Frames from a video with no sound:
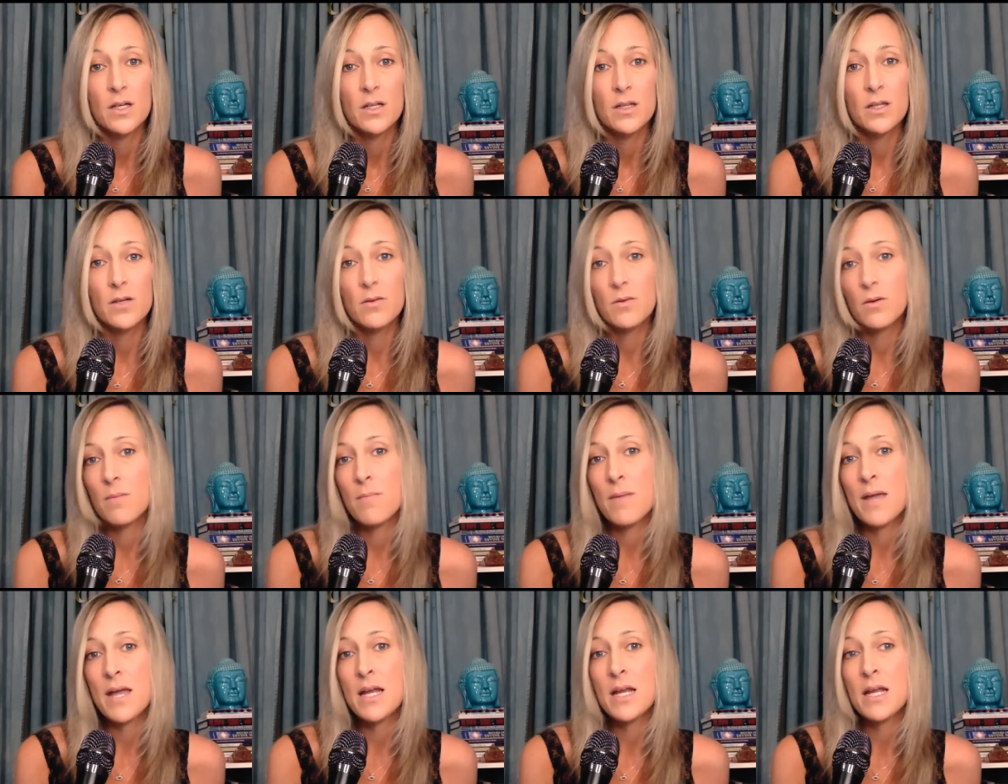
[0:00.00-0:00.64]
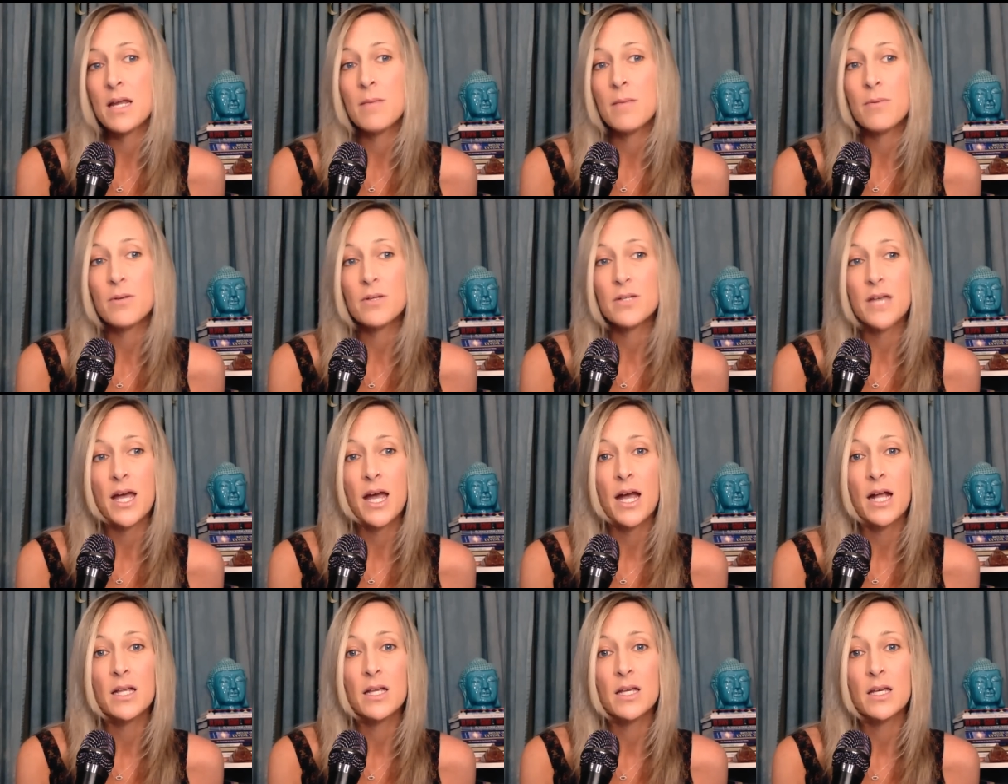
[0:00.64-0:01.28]
The remaining
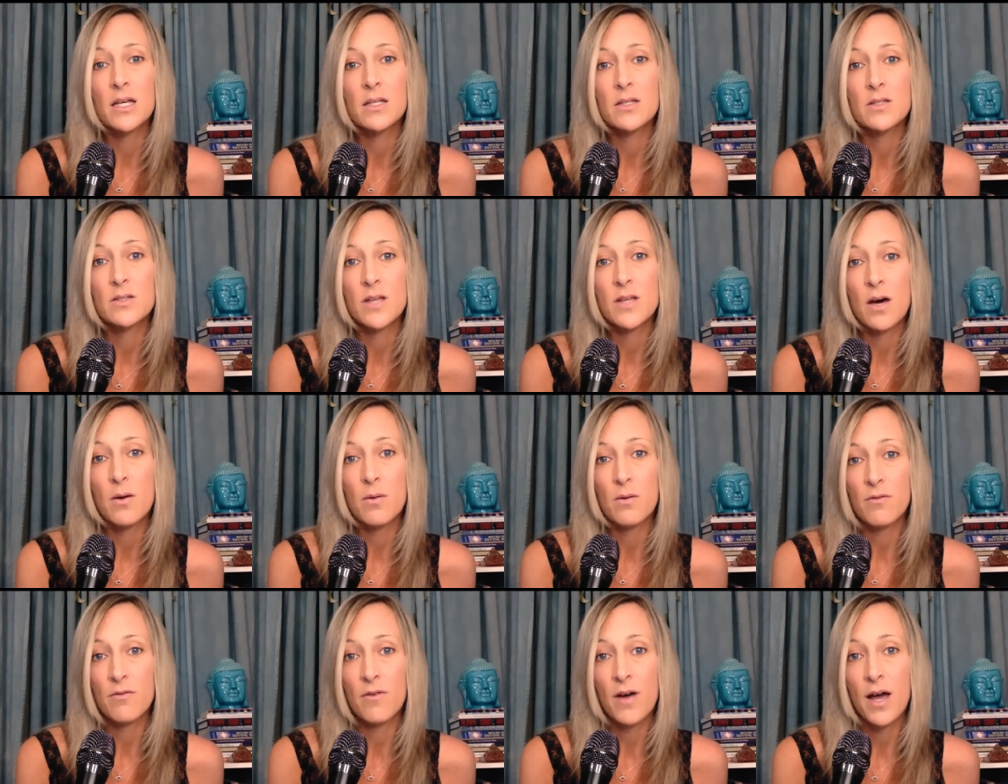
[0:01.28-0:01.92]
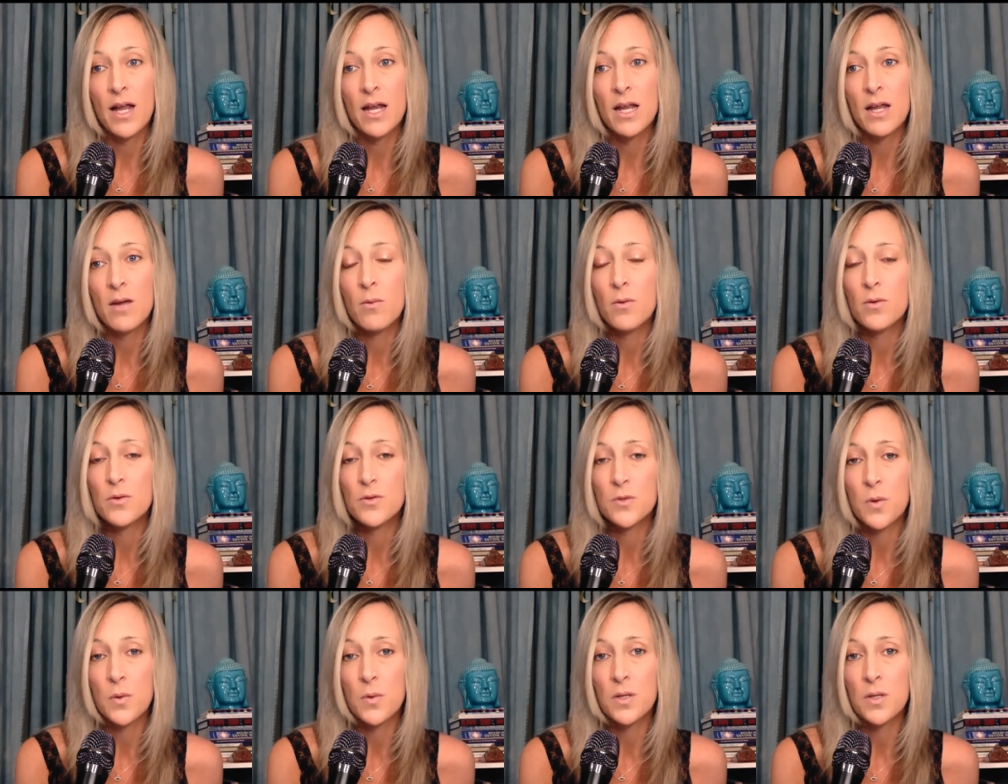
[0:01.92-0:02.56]
Britannias that were fighting
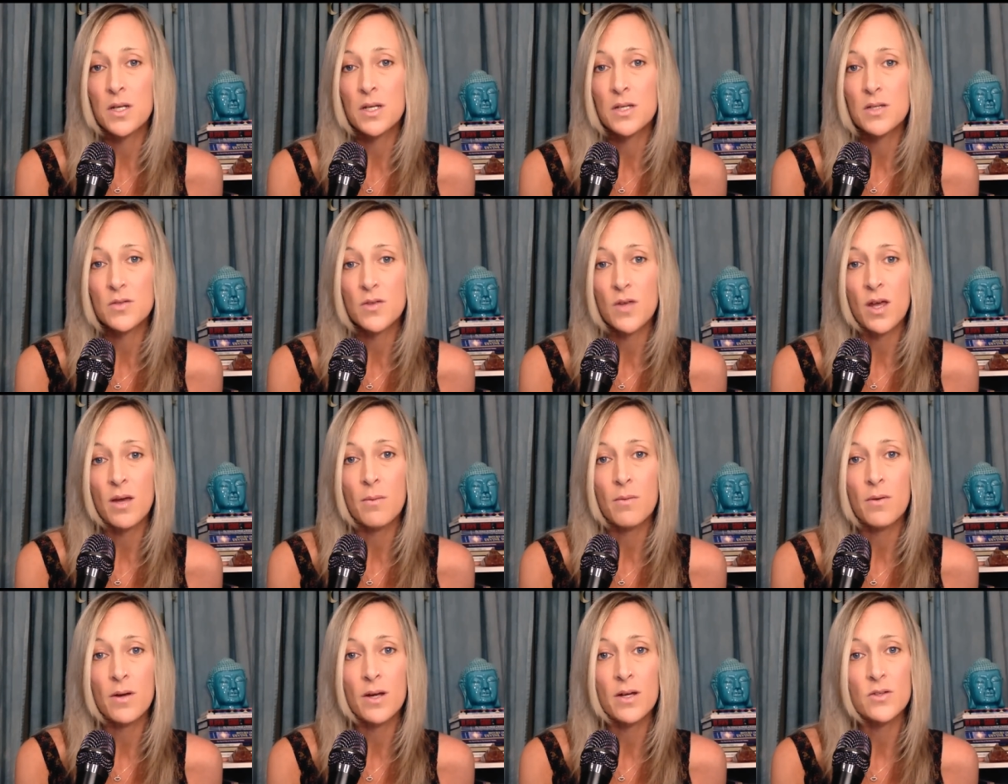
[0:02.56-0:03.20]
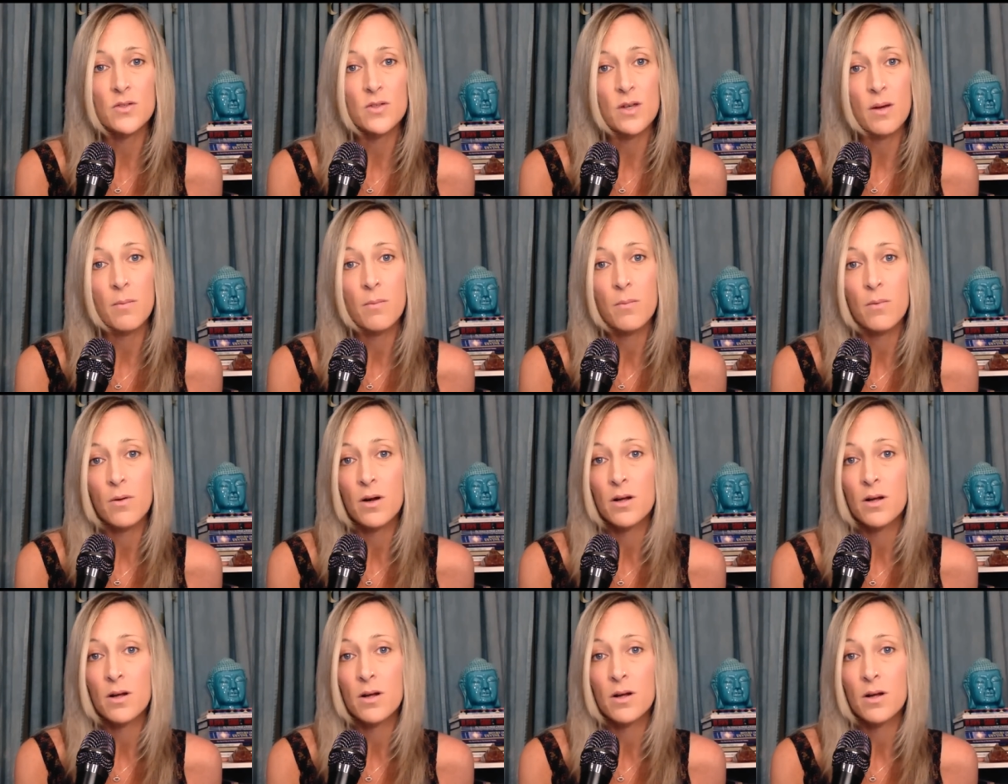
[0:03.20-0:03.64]
were sold into slavery, some